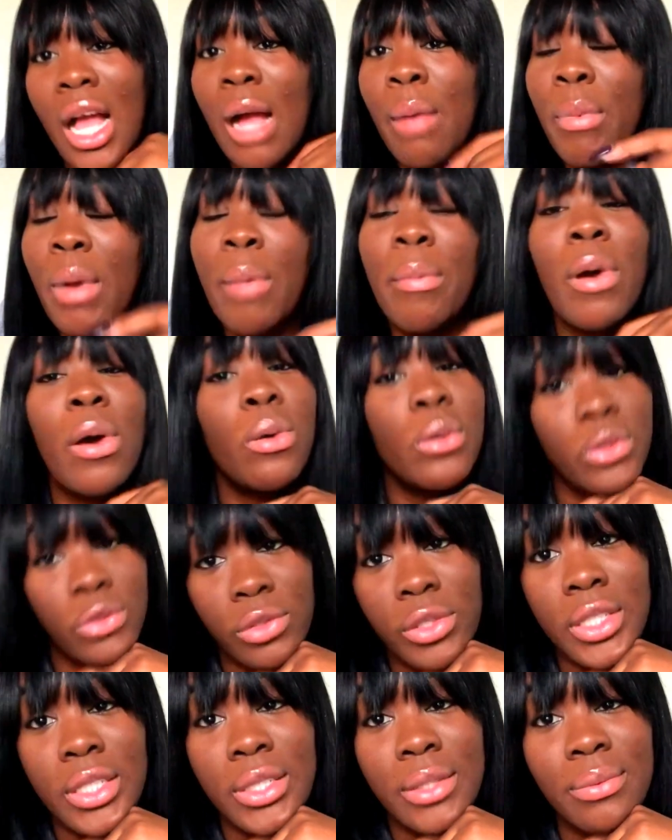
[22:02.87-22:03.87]
I can buy my own
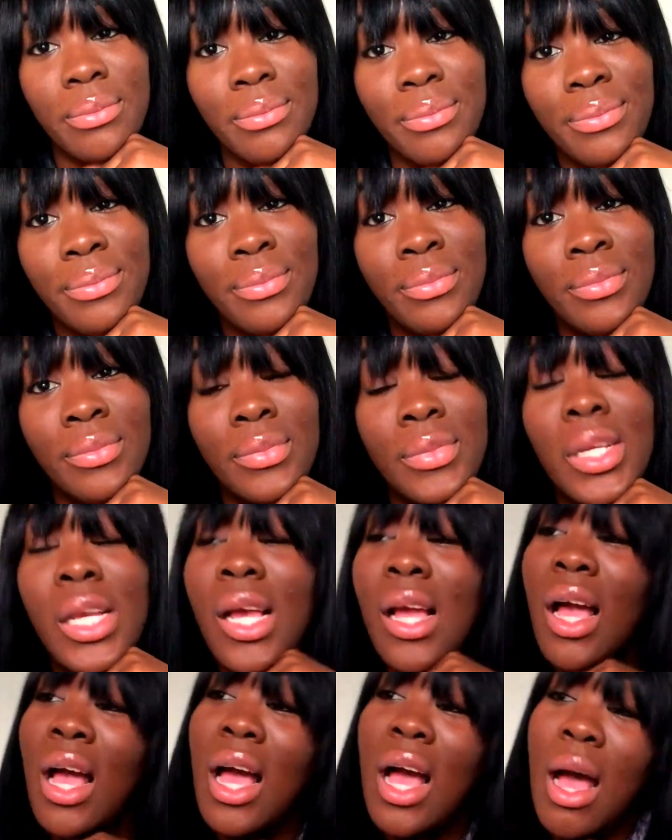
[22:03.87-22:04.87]
drink.
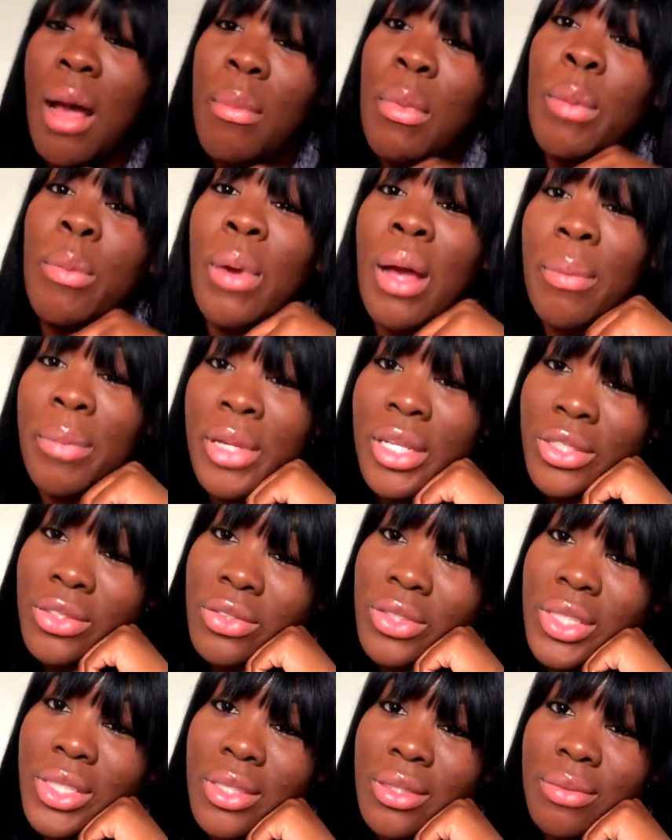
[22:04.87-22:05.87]
I'm going to buy me a
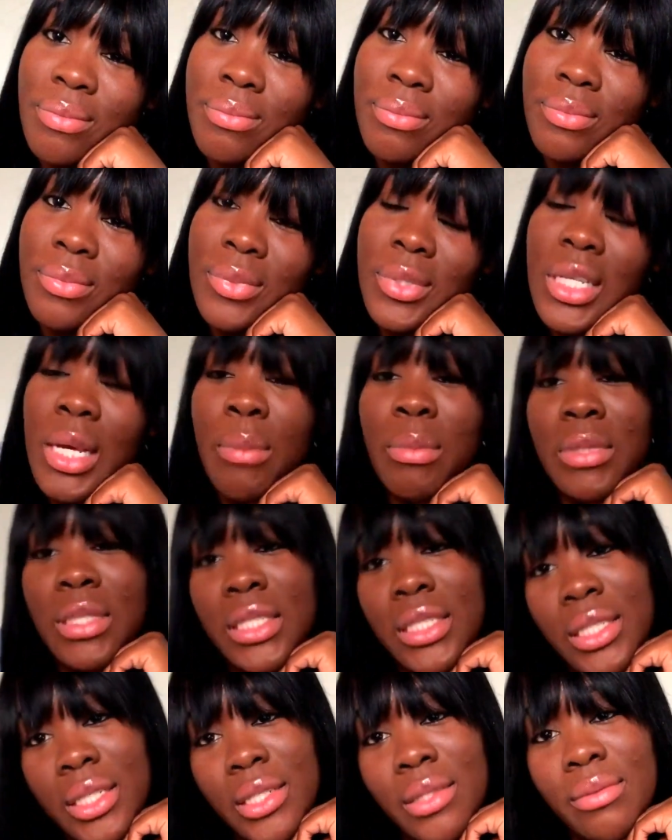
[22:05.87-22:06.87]
drink. I'm going to
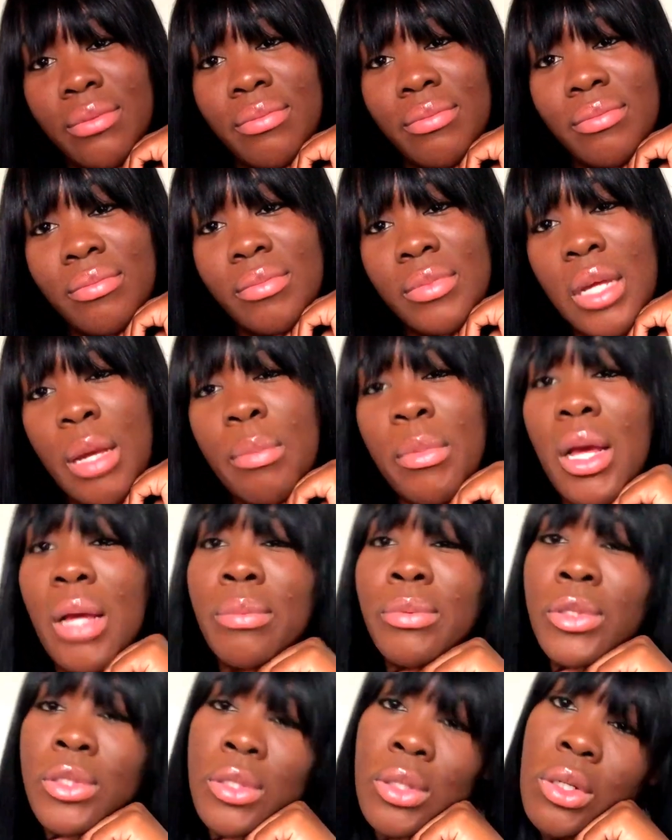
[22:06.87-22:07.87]
sit. I'm going to
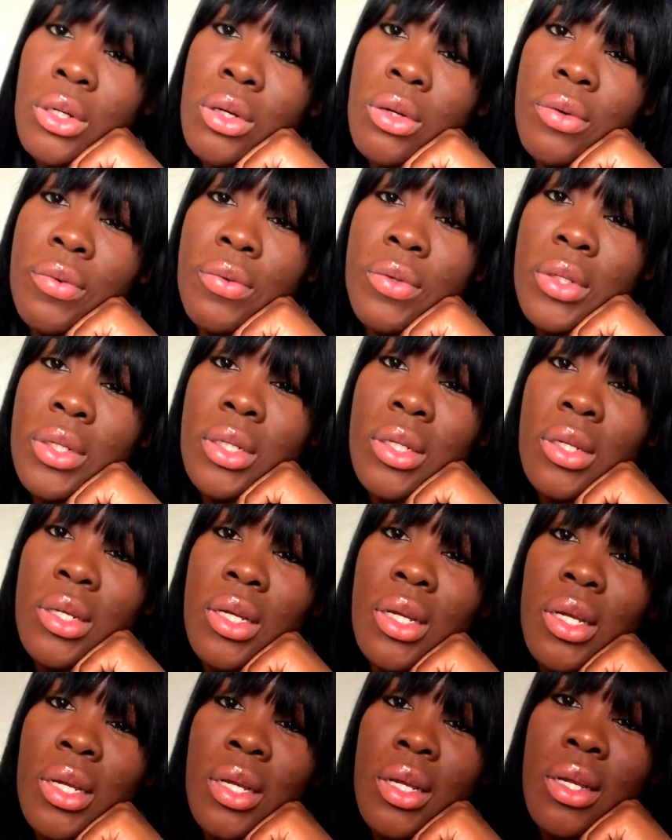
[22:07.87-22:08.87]
observe.
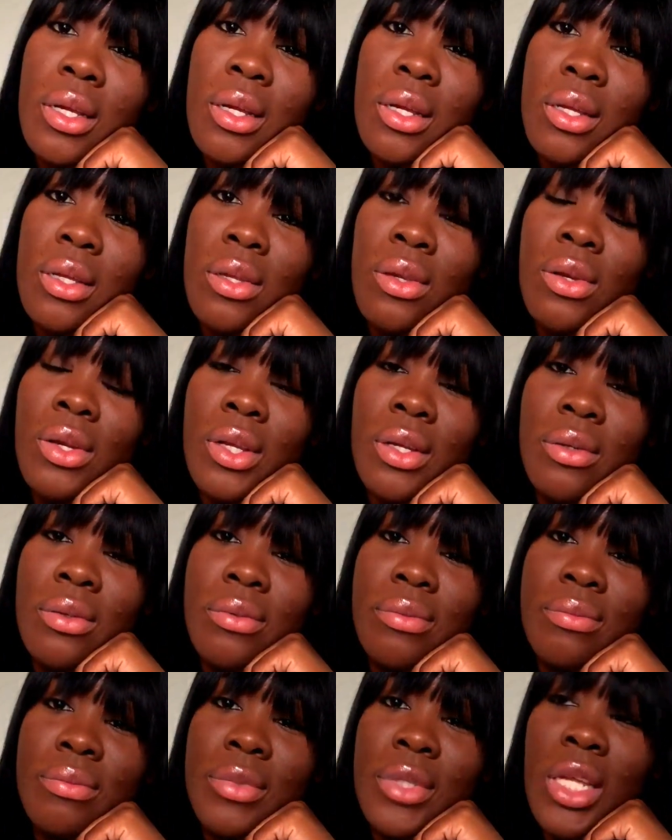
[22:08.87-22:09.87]
You know.
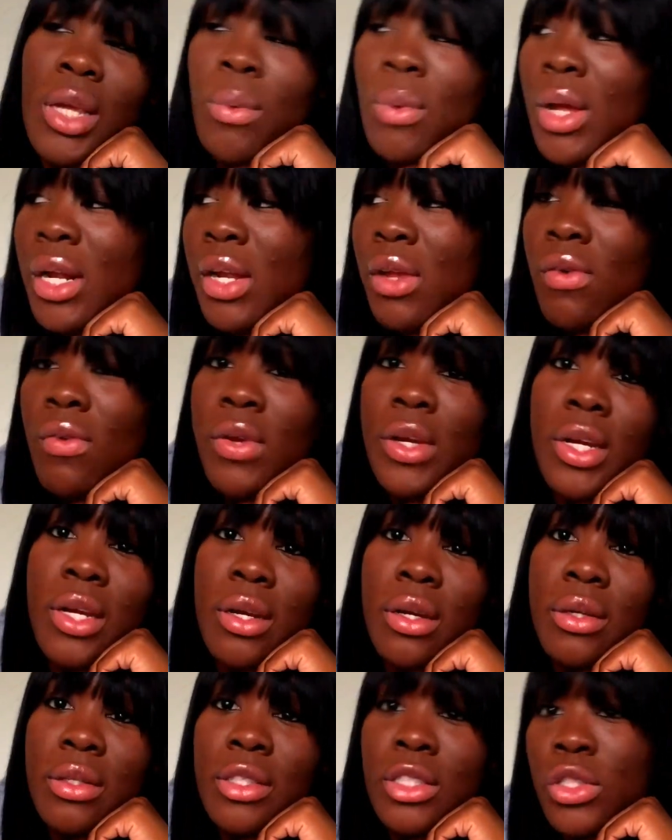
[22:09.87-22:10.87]
And while they over
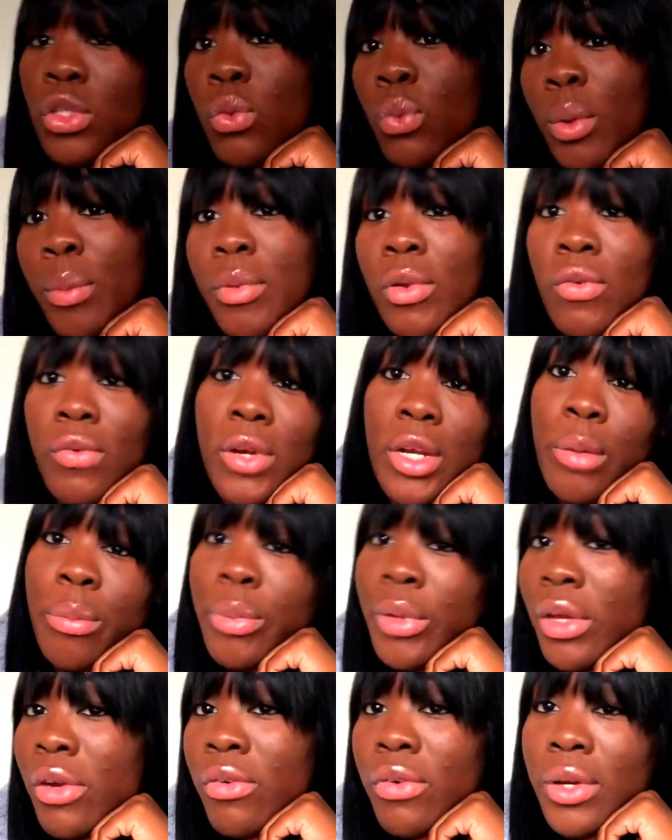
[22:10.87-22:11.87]
there, the two women over there
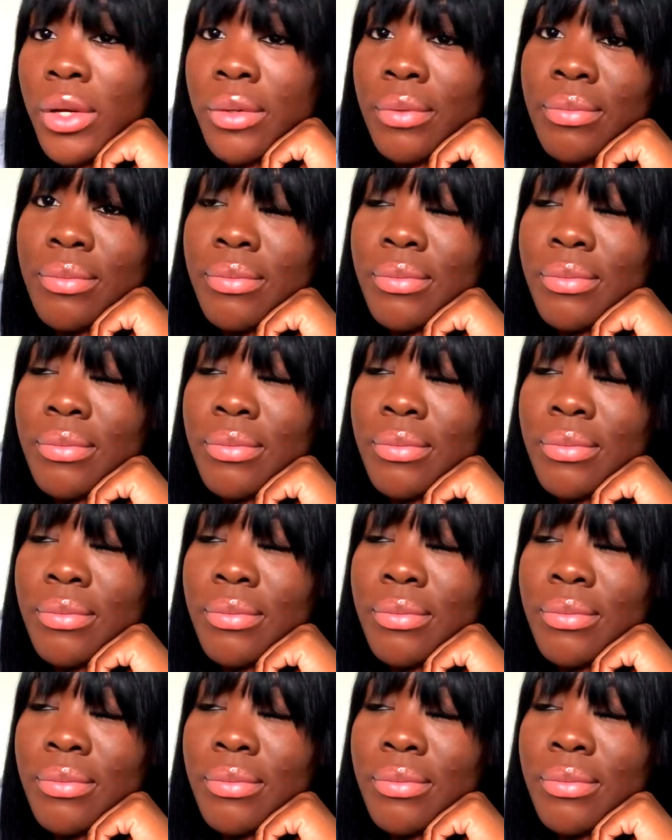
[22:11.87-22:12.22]
bickering,